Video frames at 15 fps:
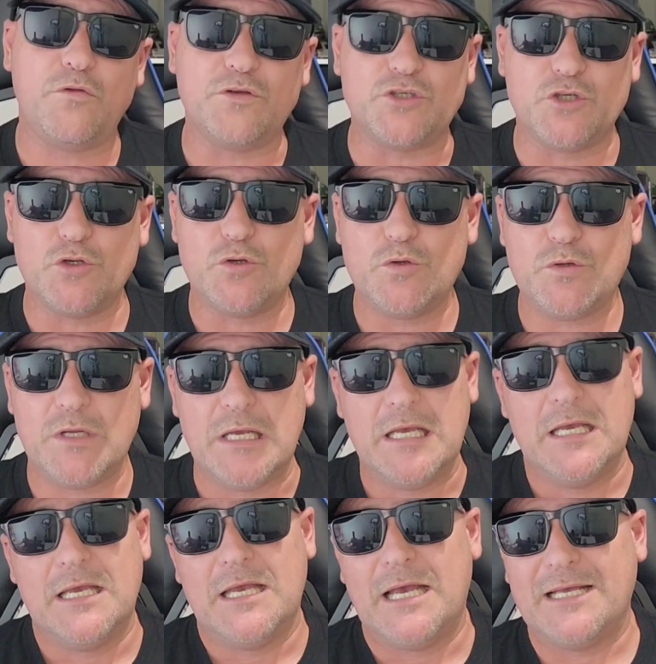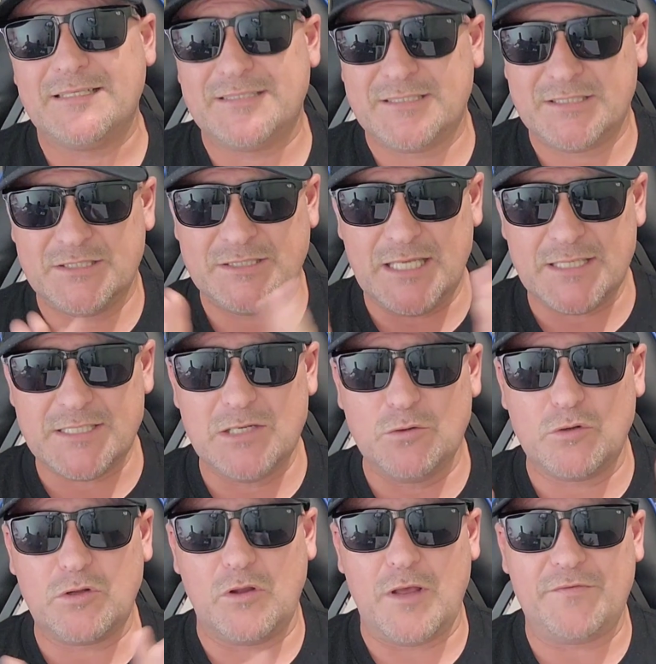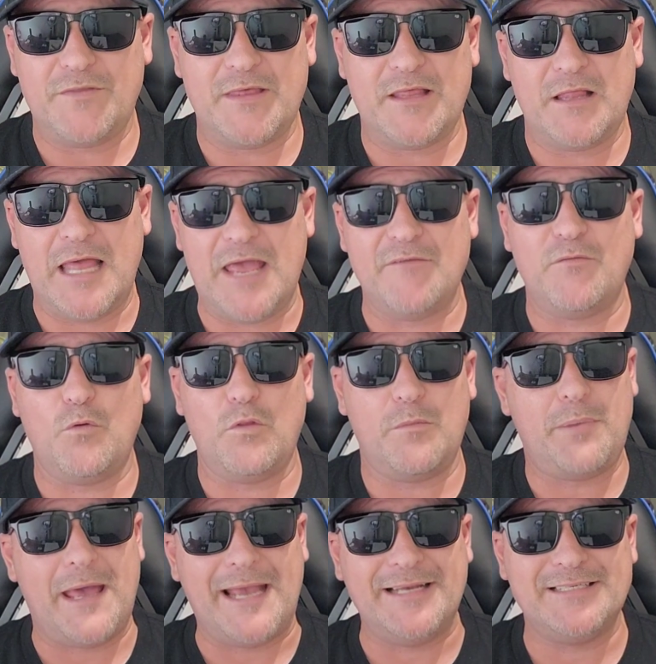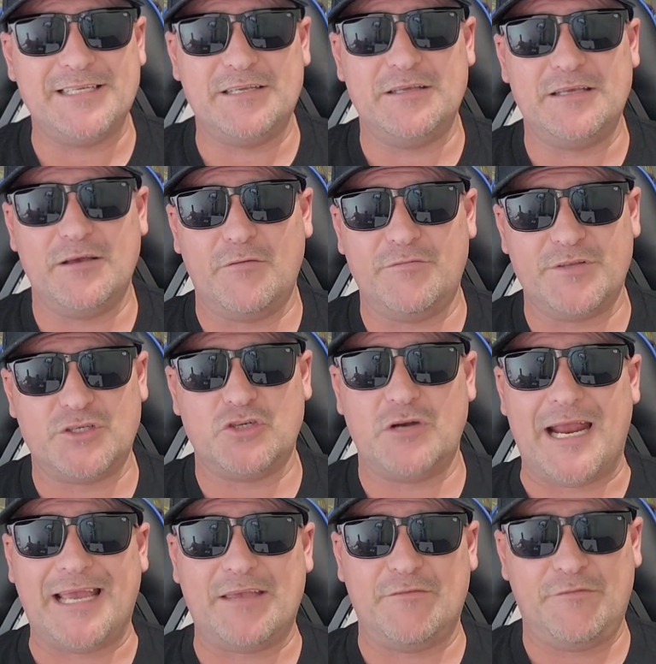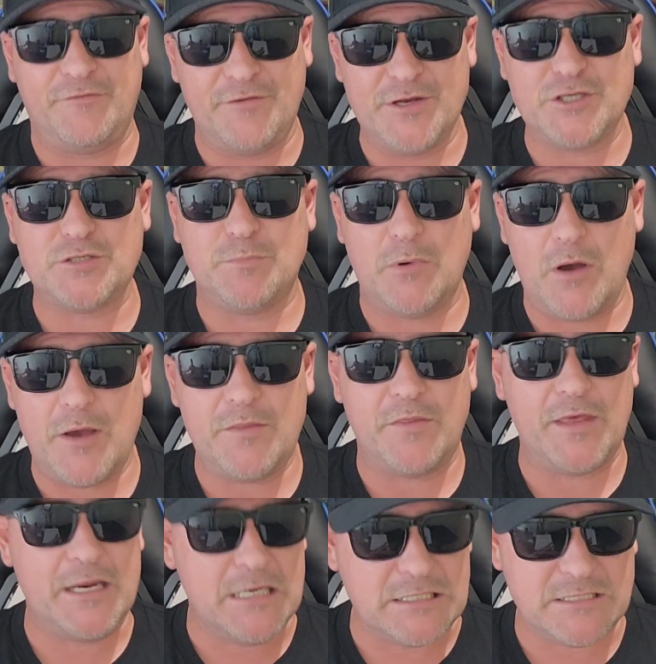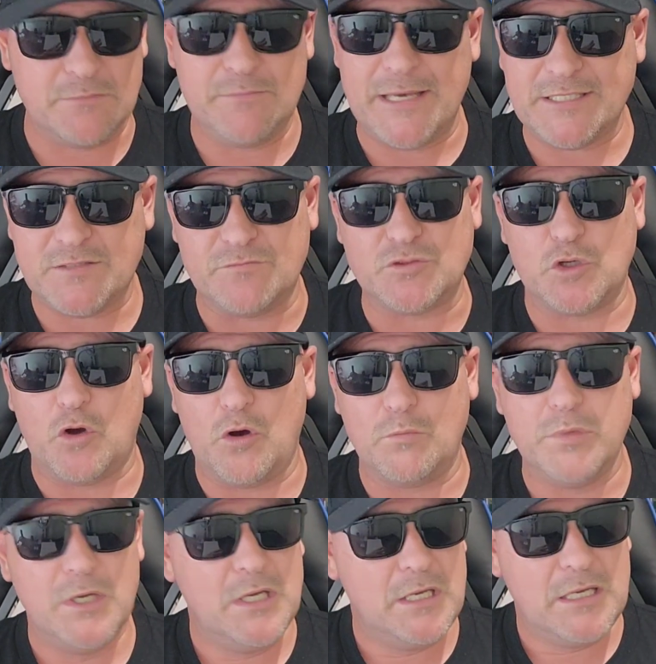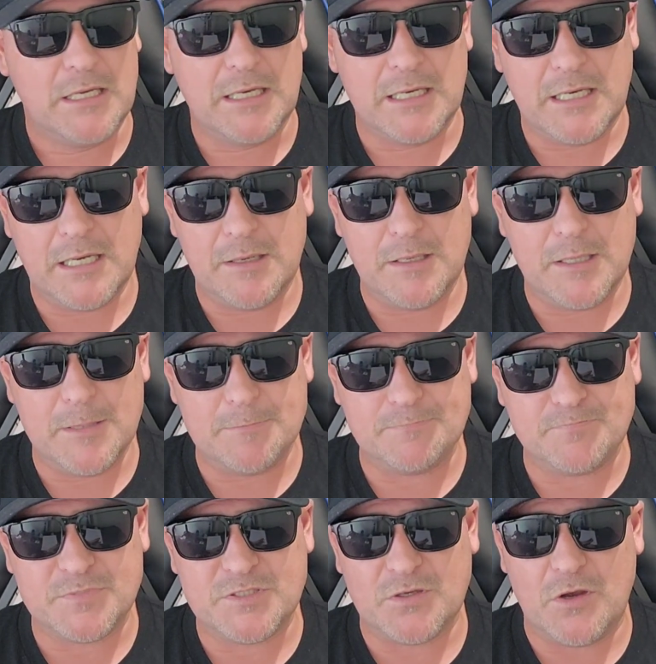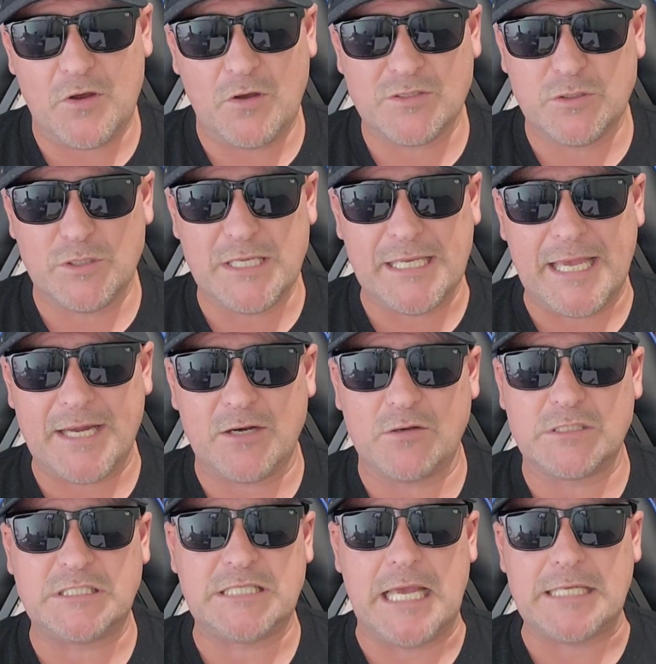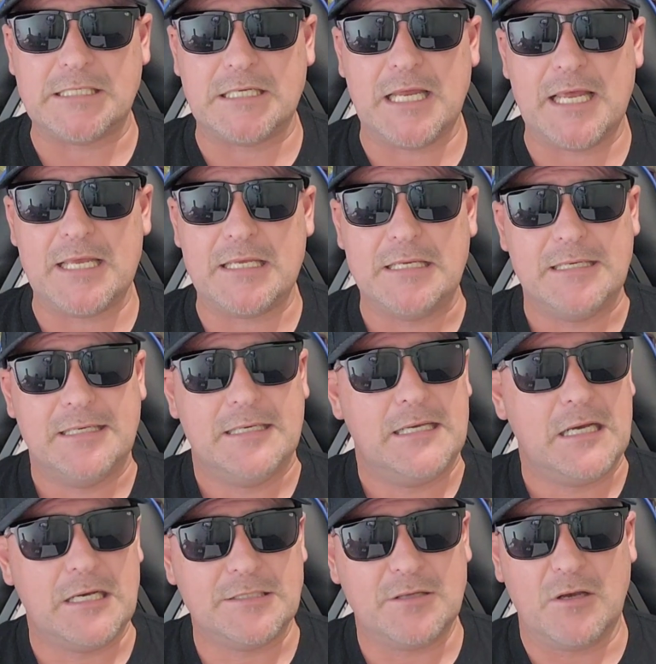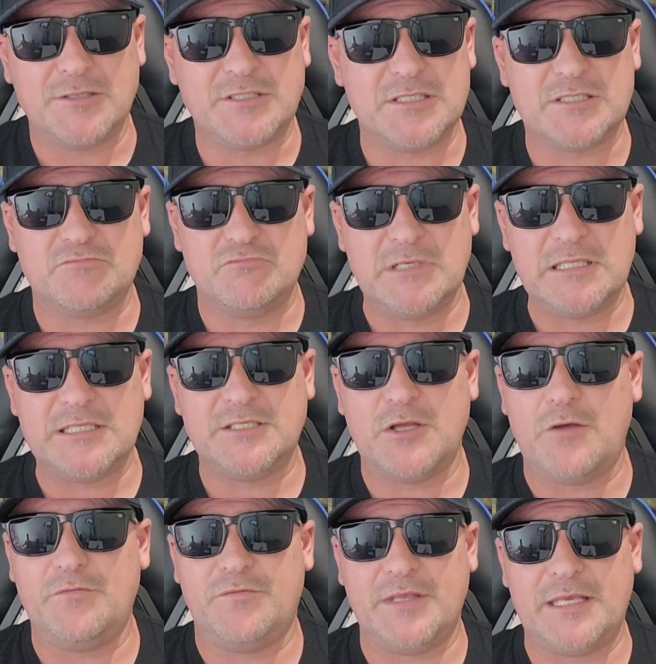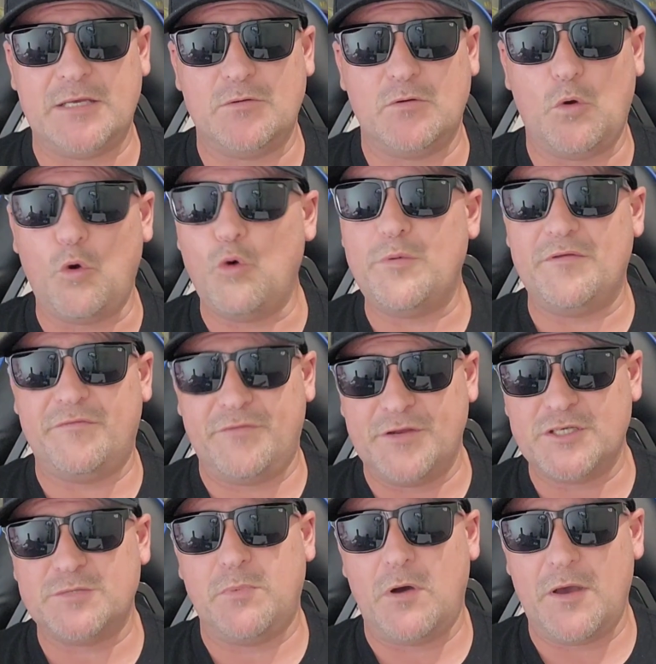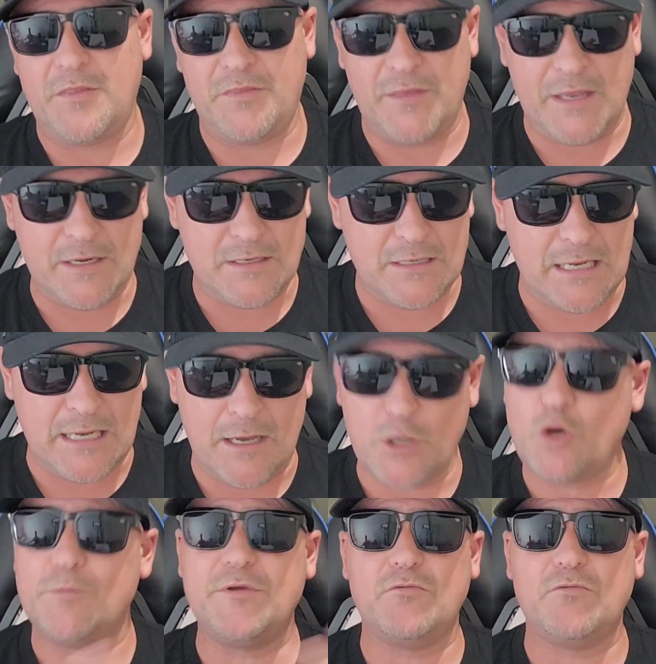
of June. Doesn't look like they'll have all the painting of the track finished by then. It's a massive job. So I was looking at it on Saturday. I just really don't think it will all be finished by then. I could be